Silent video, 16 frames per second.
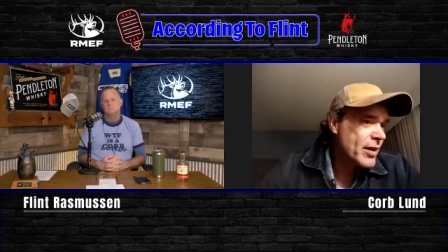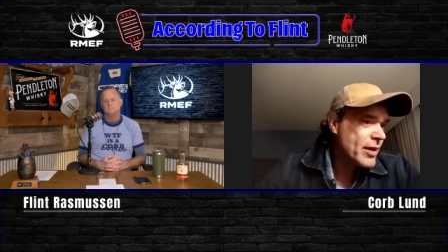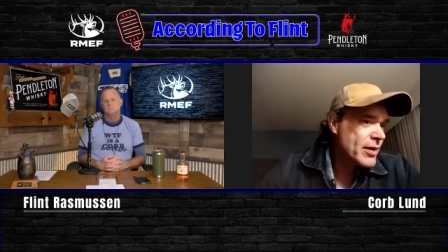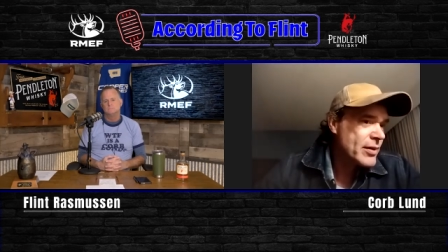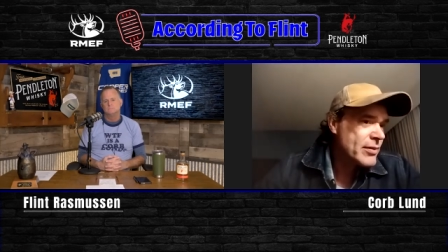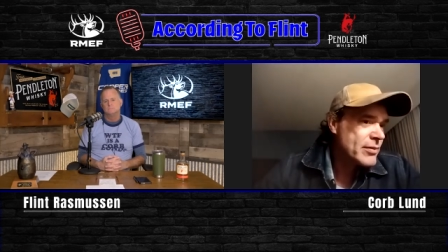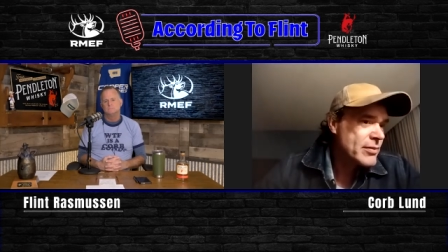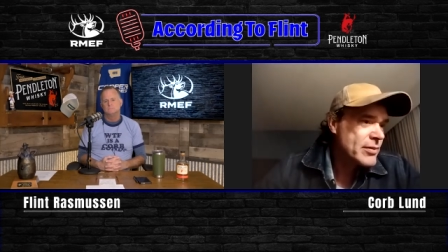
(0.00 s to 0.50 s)

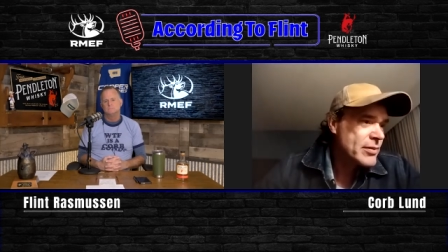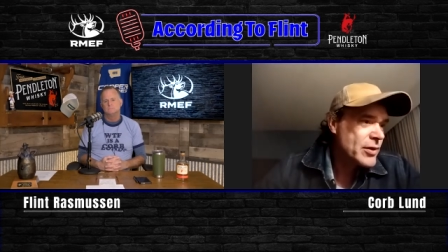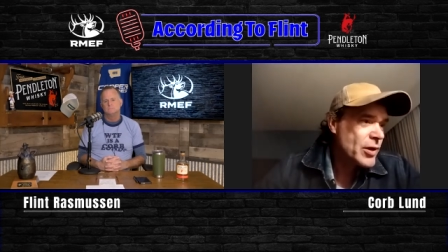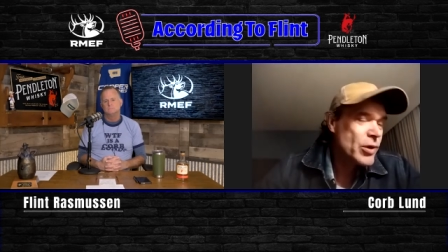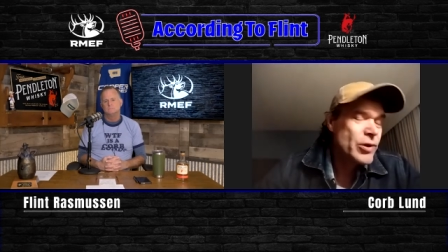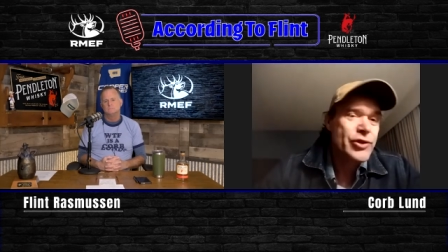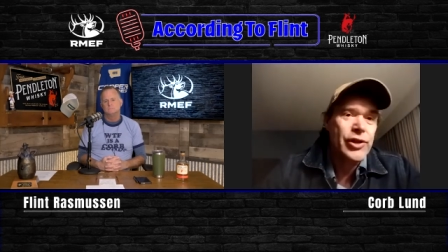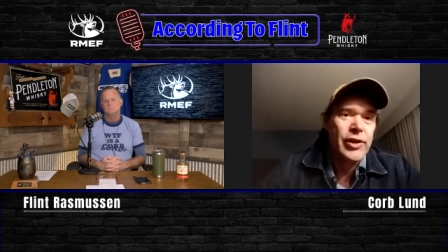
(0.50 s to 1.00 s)
uh,
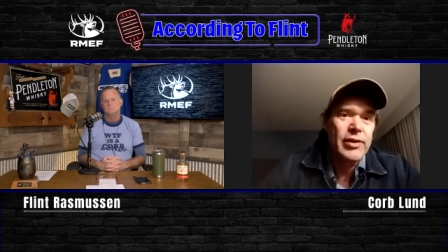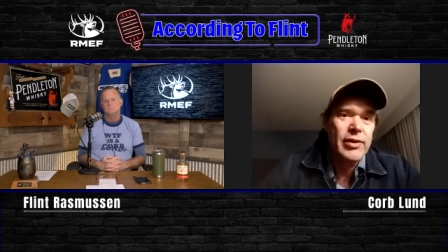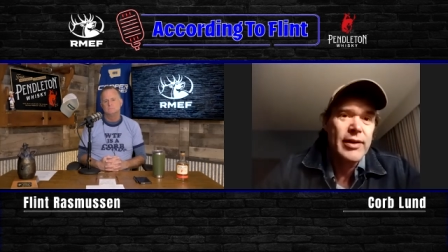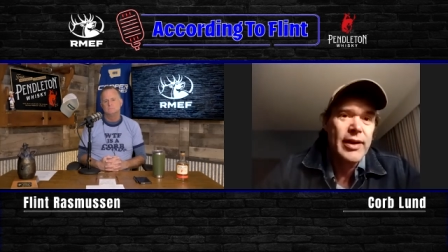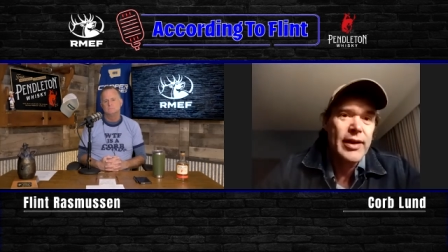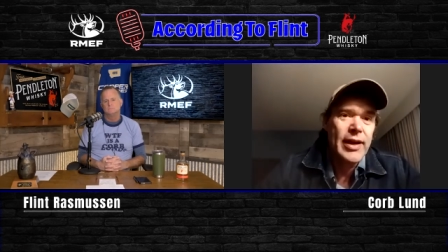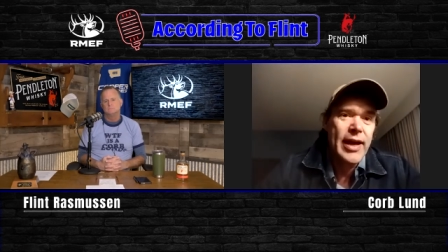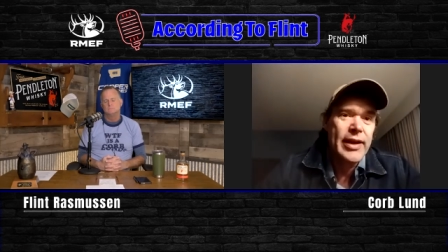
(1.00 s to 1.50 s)

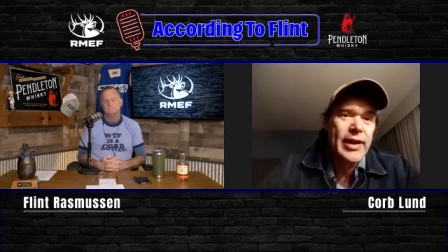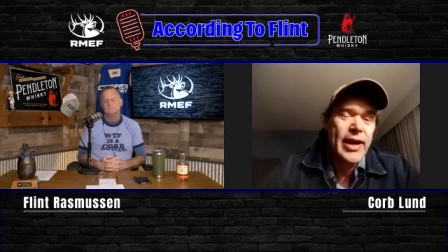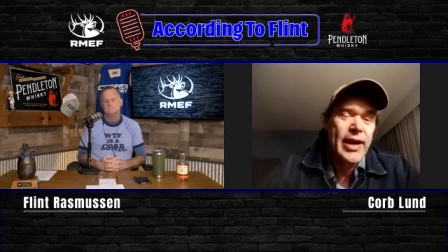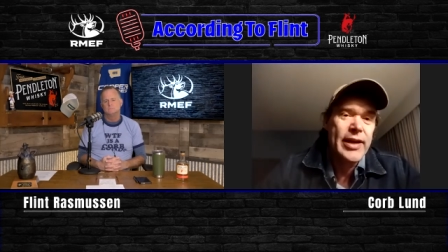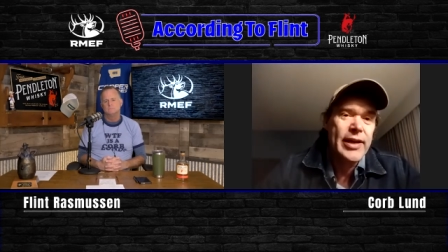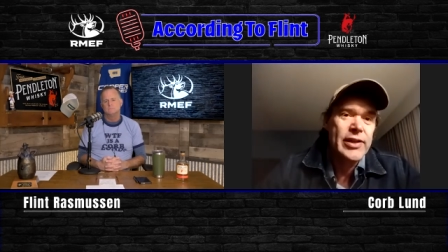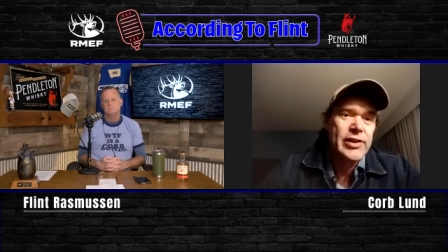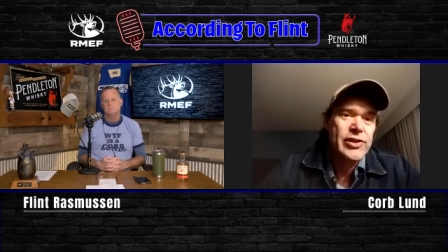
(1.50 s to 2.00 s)
culture and
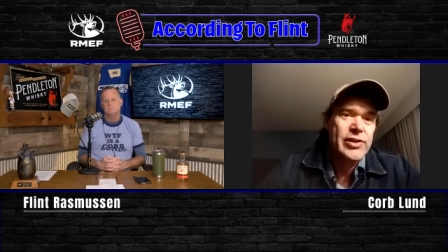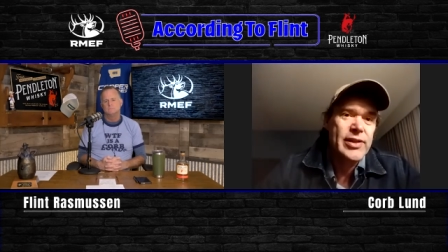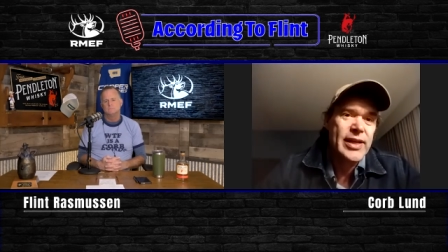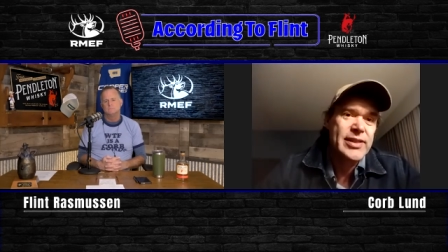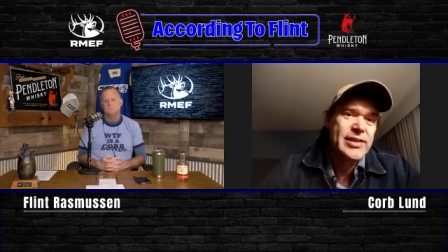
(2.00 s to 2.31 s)
and it